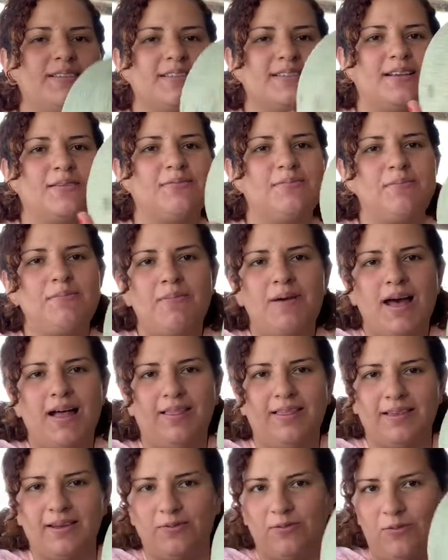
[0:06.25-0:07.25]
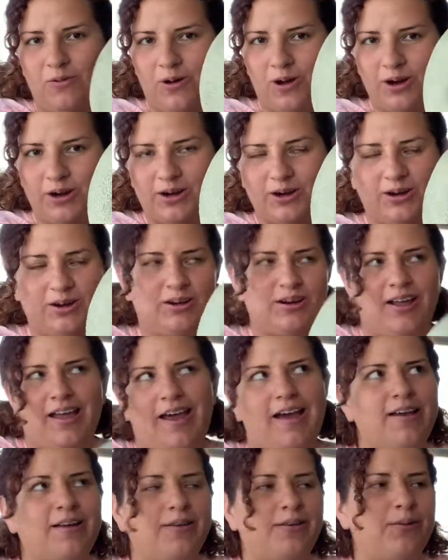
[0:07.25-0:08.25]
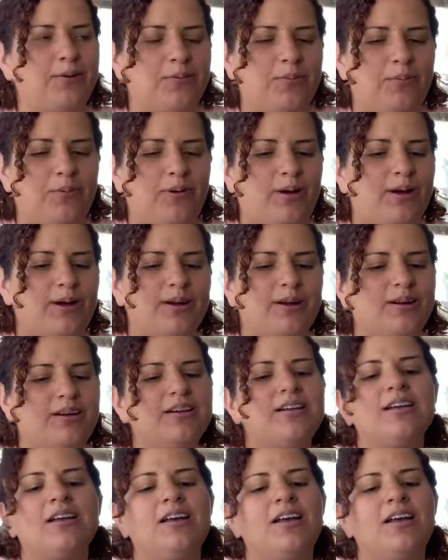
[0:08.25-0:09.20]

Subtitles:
some melon water or cantaloupe water.